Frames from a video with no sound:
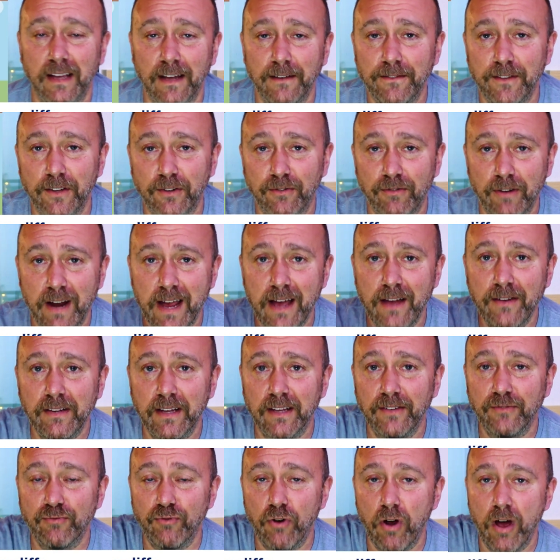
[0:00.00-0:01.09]
if the ground
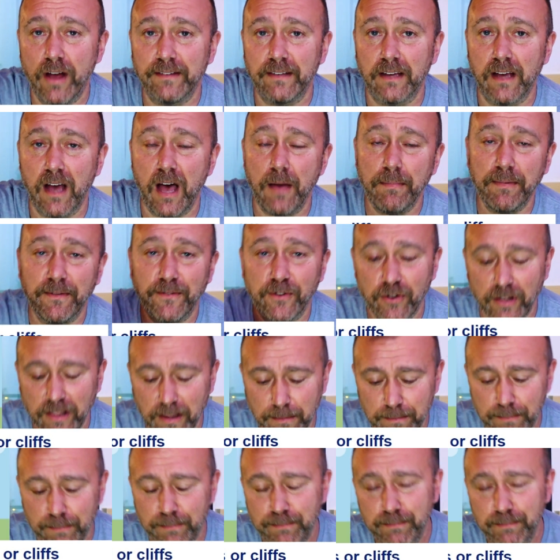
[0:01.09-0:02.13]
is rising up, if you're in the